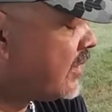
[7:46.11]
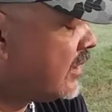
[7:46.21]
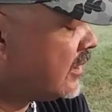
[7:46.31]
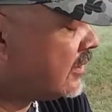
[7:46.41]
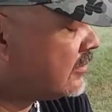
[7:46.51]

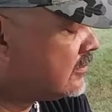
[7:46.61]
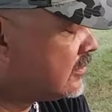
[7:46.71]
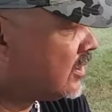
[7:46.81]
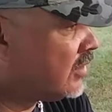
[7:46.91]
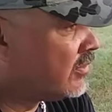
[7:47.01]

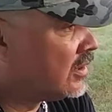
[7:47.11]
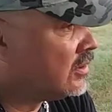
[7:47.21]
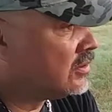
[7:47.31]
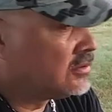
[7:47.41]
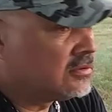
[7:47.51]
we'll give it a
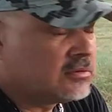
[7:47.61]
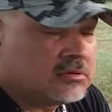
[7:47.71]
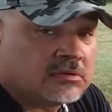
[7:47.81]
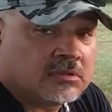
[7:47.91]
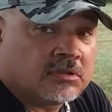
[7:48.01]

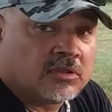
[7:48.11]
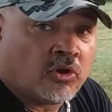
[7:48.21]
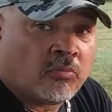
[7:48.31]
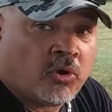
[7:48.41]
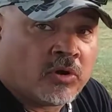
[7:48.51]

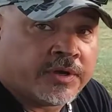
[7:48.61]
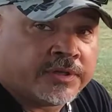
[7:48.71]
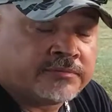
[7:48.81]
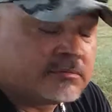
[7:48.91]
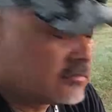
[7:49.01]
little more,
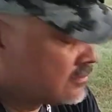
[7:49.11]
and